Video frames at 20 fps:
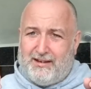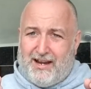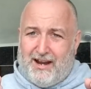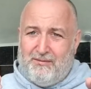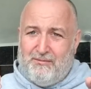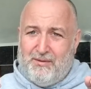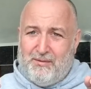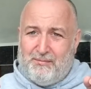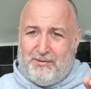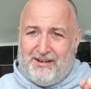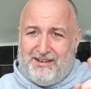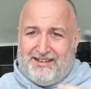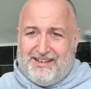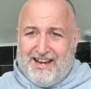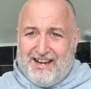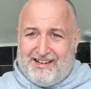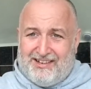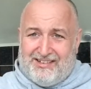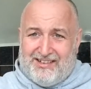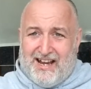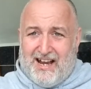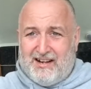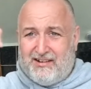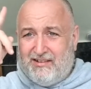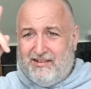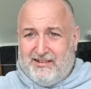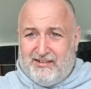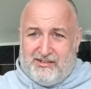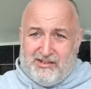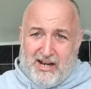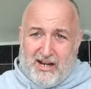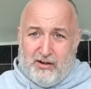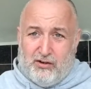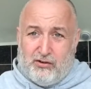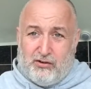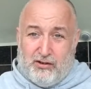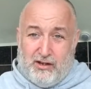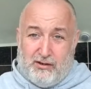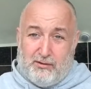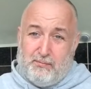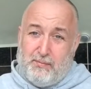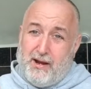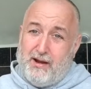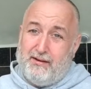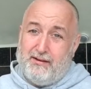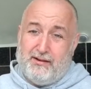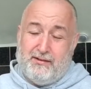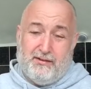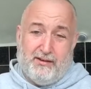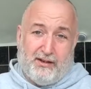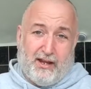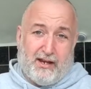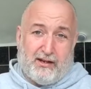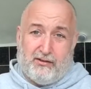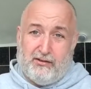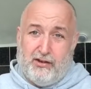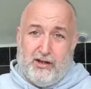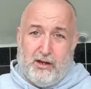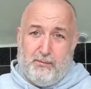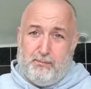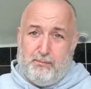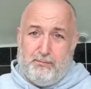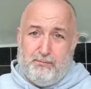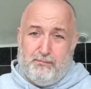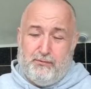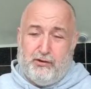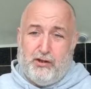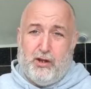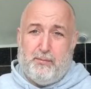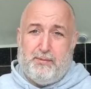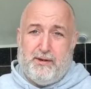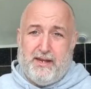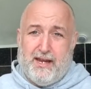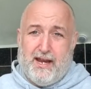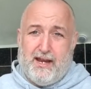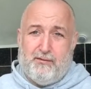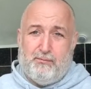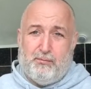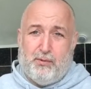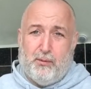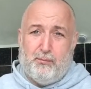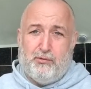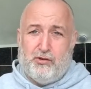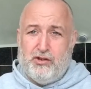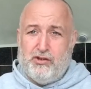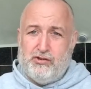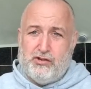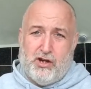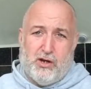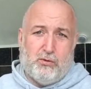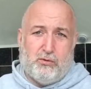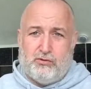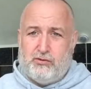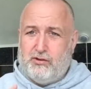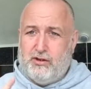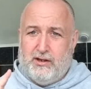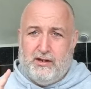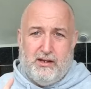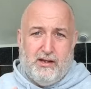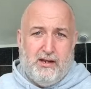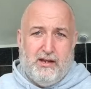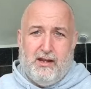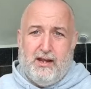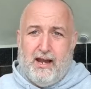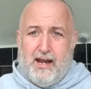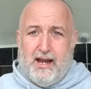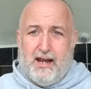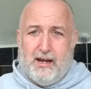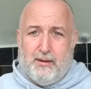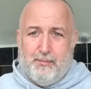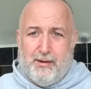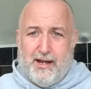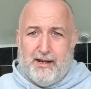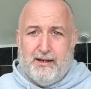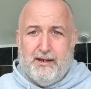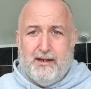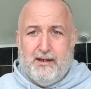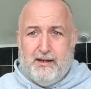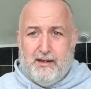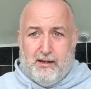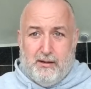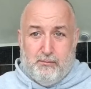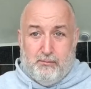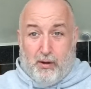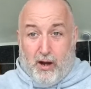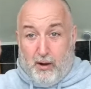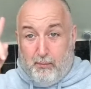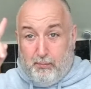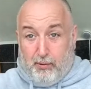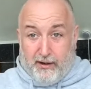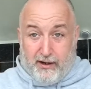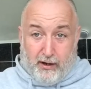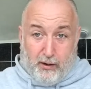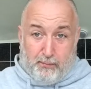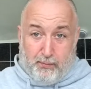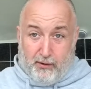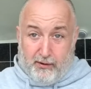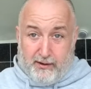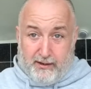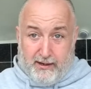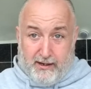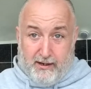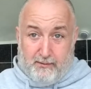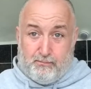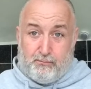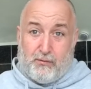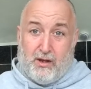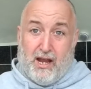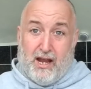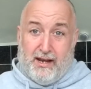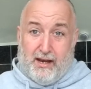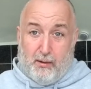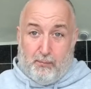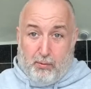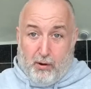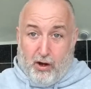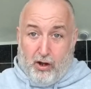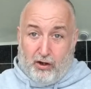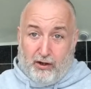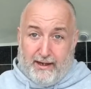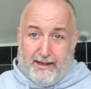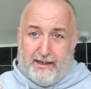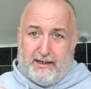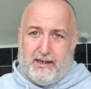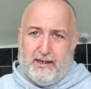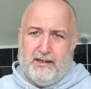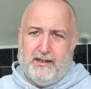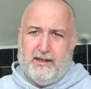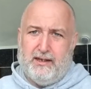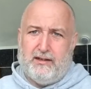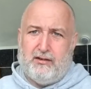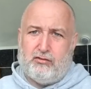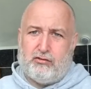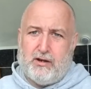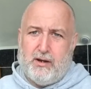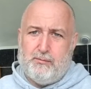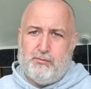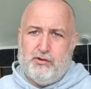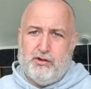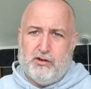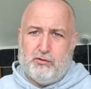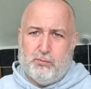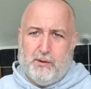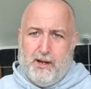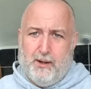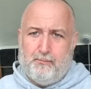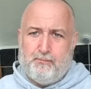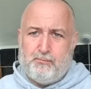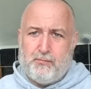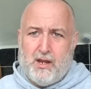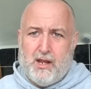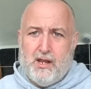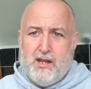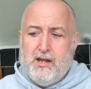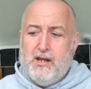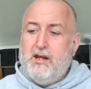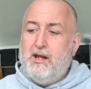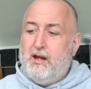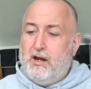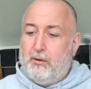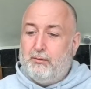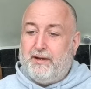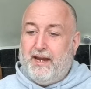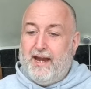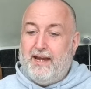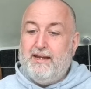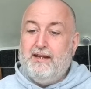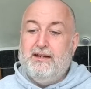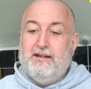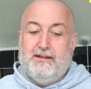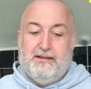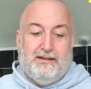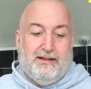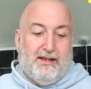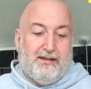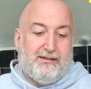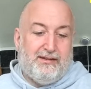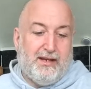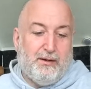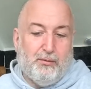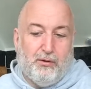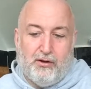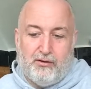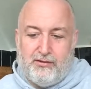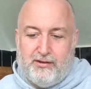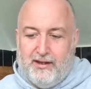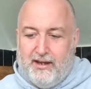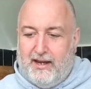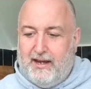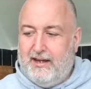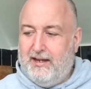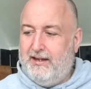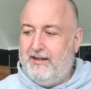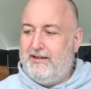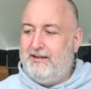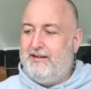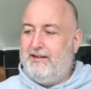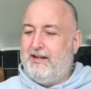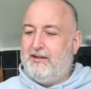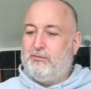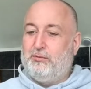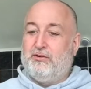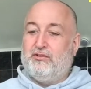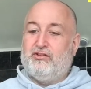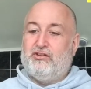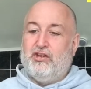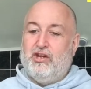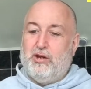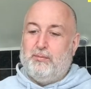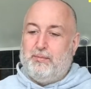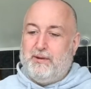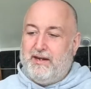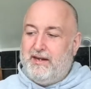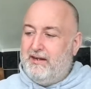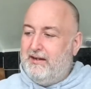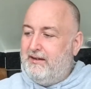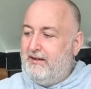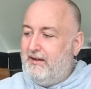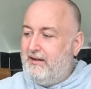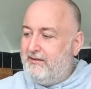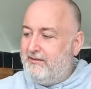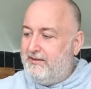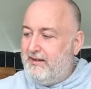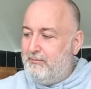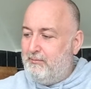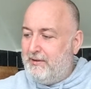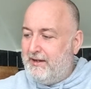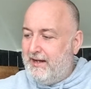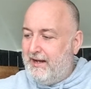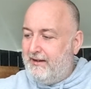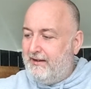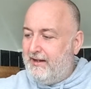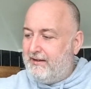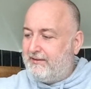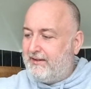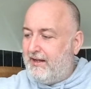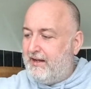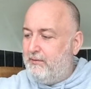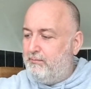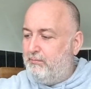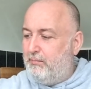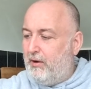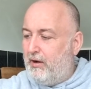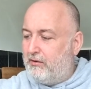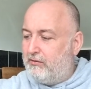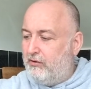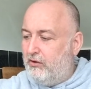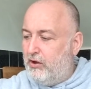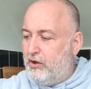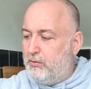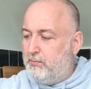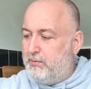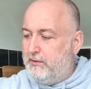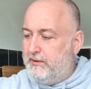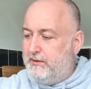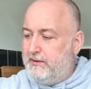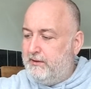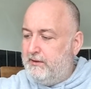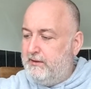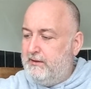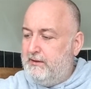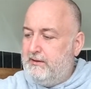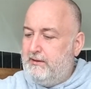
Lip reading: remember the exact channel, because it's like Slurpy Dave Pubs and Jokes Isle of Man, but I'll put it up on here, and I'll put a link in the description as well. Okay, let's see what Slurpy has sent me now. Let's get this box unopened.